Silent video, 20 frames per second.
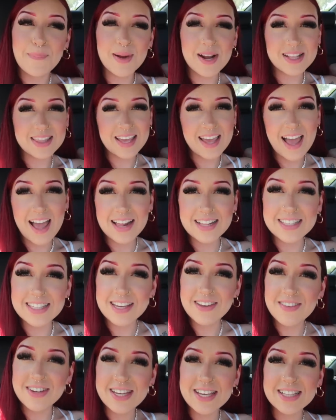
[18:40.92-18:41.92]
birthday
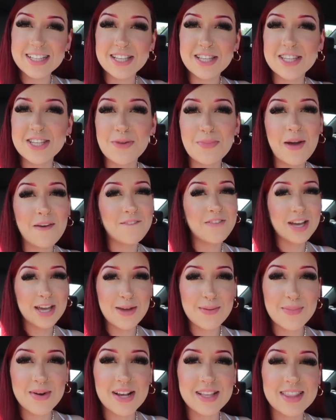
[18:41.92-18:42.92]
activities it's still my
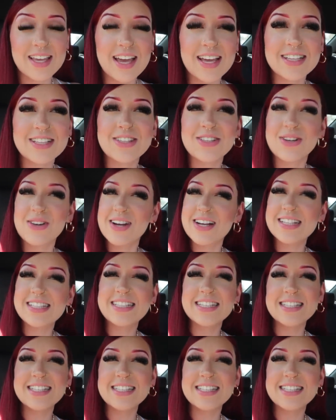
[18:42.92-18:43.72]
birthday it's tourist